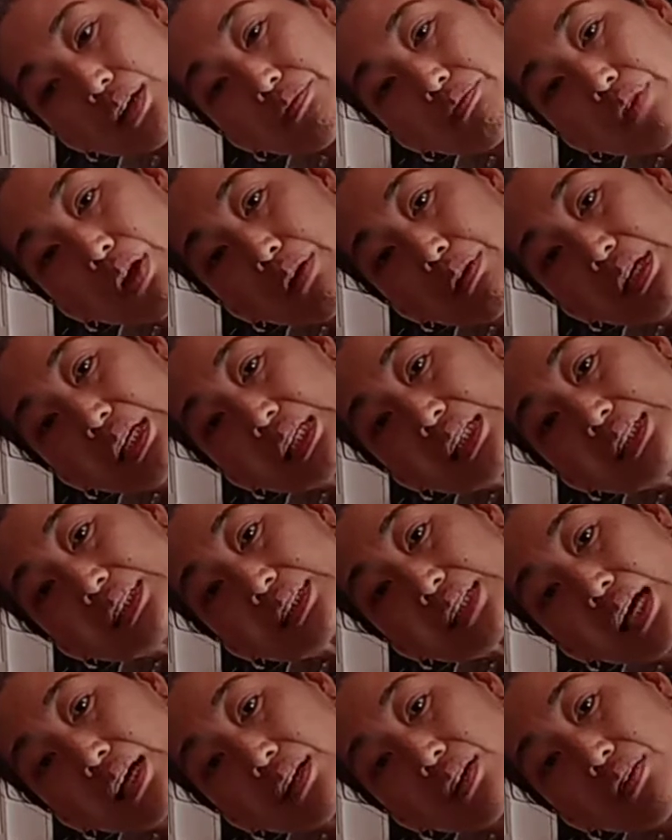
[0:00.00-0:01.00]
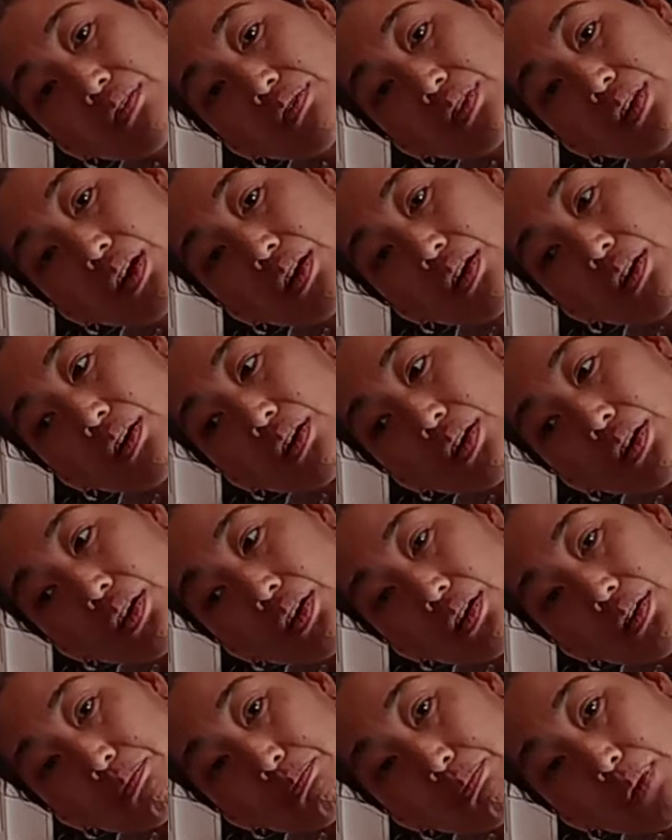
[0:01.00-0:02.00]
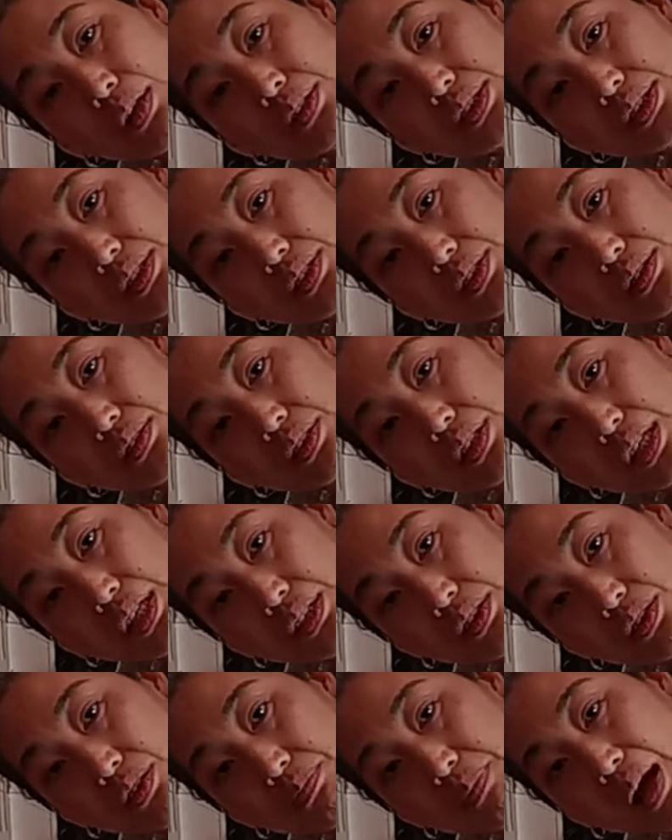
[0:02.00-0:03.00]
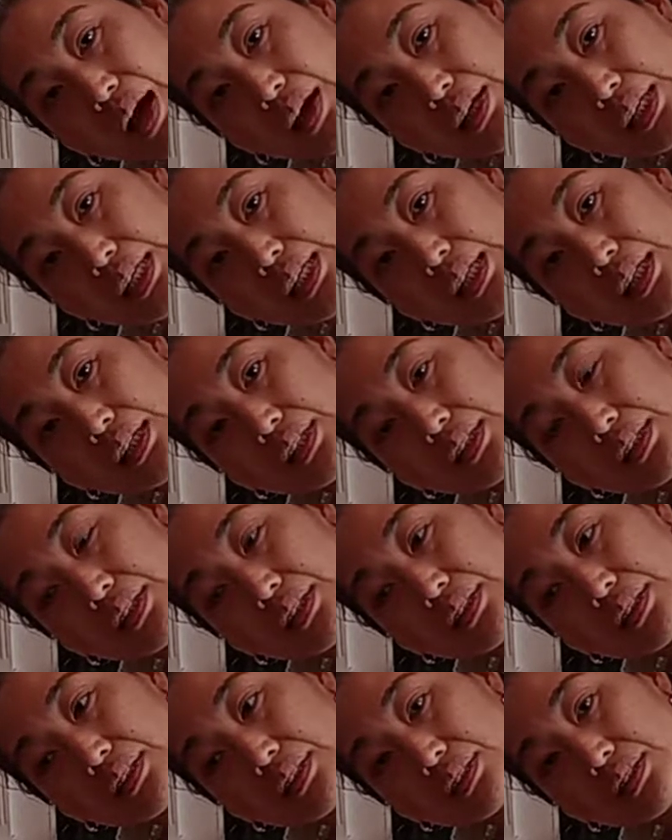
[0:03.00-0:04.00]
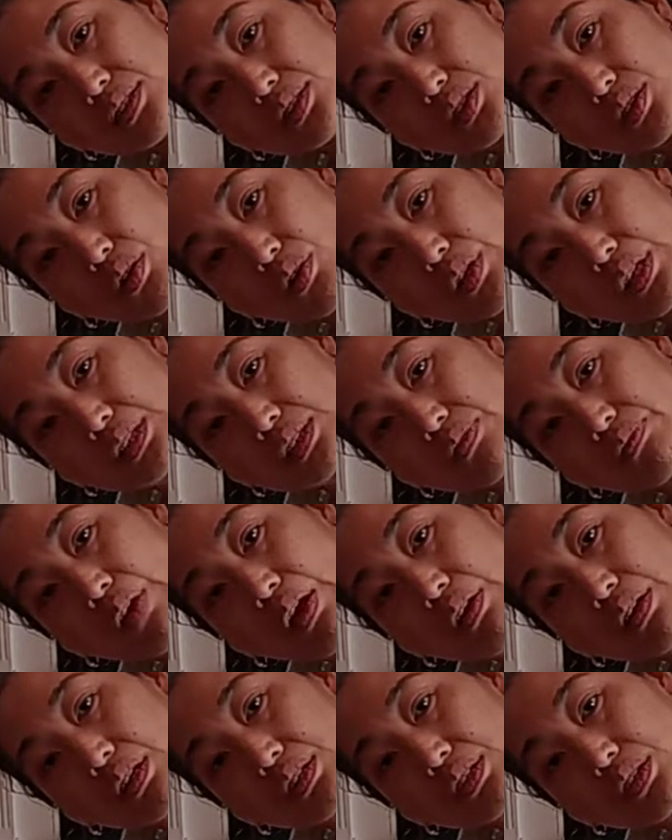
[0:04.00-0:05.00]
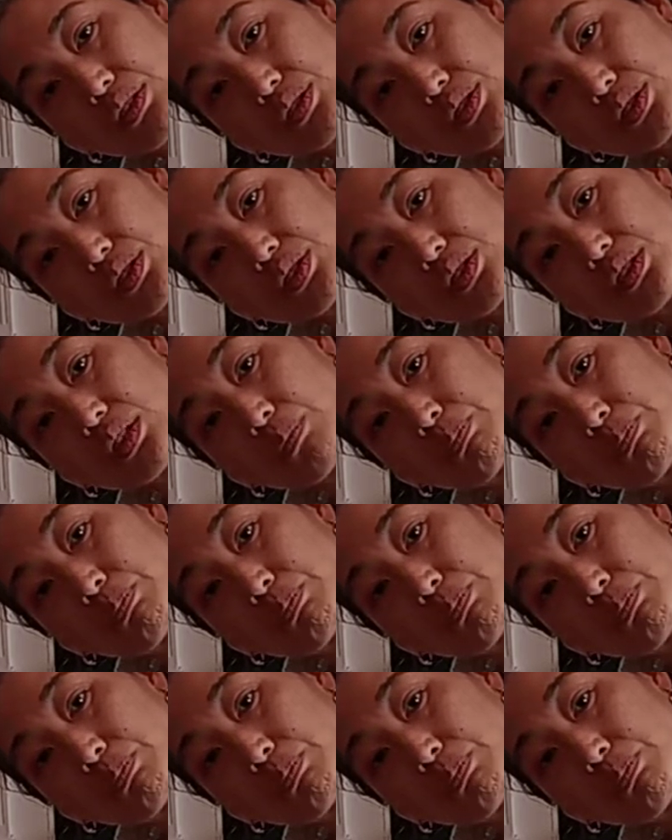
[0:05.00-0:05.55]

very inside of the muscle in your body, so it's very close to the